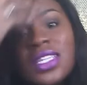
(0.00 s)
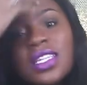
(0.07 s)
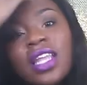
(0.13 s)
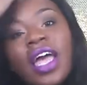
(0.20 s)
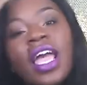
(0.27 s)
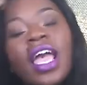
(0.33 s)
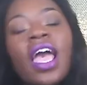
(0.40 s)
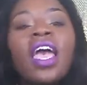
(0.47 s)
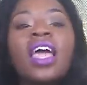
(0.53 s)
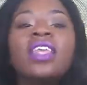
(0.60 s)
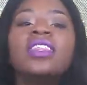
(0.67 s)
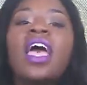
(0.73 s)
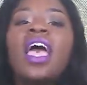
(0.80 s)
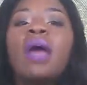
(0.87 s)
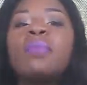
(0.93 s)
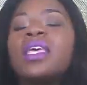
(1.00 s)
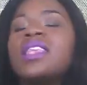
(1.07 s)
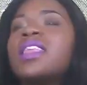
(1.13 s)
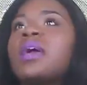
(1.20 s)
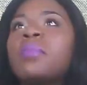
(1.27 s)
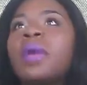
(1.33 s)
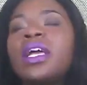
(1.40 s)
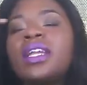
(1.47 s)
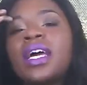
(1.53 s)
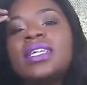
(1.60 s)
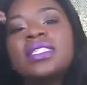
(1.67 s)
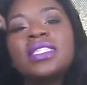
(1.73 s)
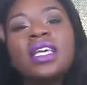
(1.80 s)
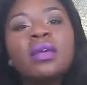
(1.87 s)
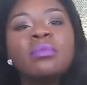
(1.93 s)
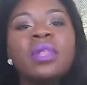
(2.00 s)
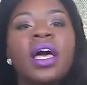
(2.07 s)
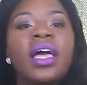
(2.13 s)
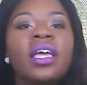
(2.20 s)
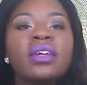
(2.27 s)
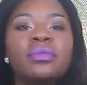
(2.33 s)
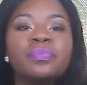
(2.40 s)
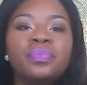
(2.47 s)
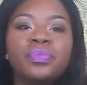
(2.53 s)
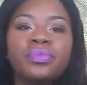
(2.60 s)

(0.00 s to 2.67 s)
Like that, I mean, that might not seem like